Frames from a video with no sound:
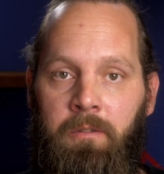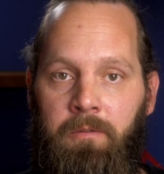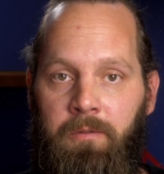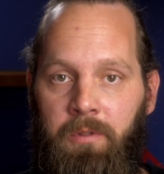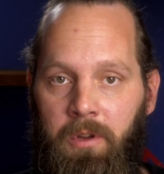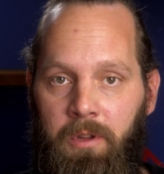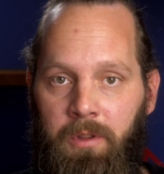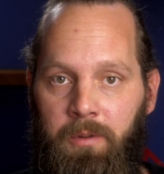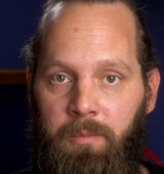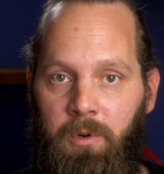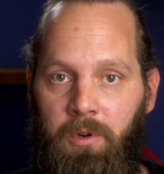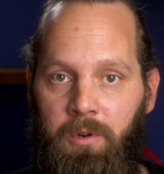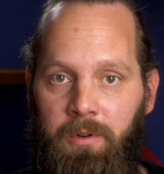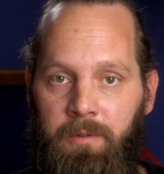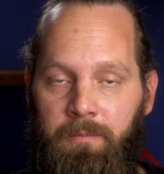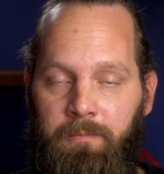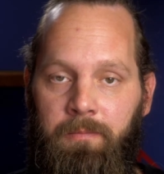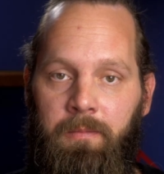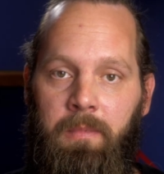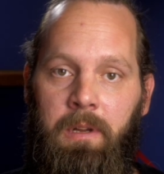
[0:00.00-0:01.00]

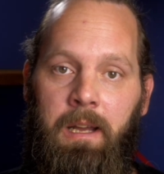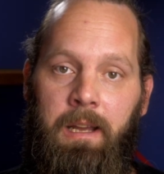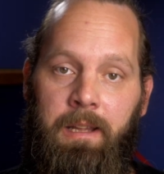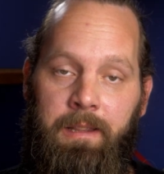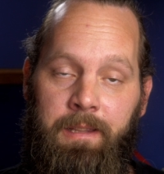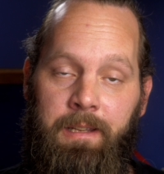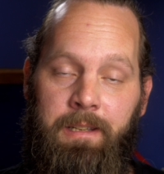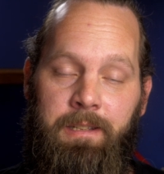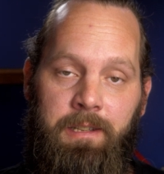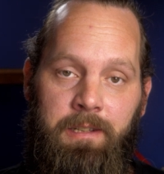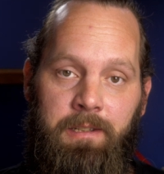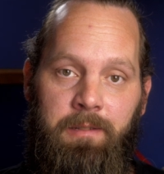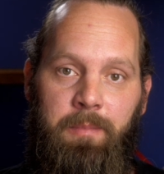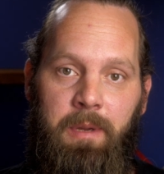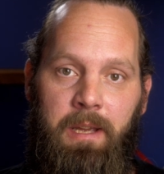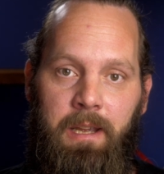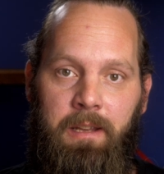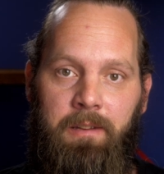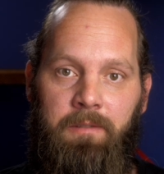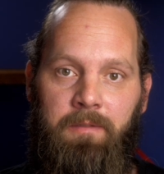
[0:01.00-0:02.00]
Furthermore, and this is a
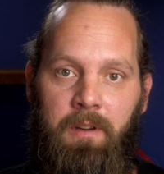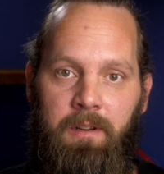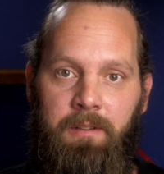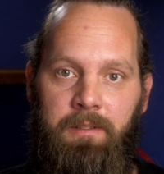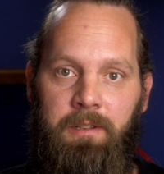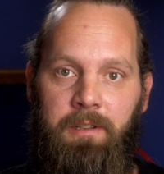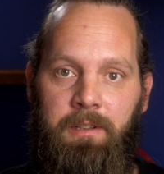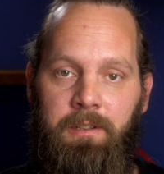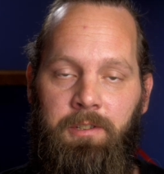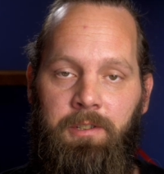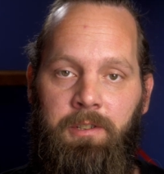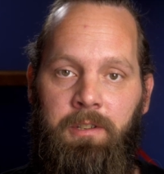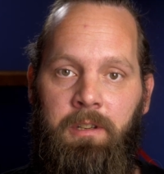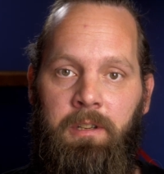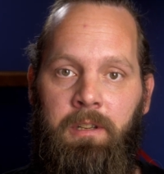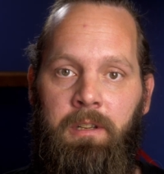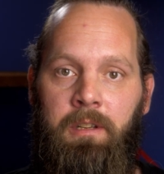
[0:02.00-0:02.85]
big advantage,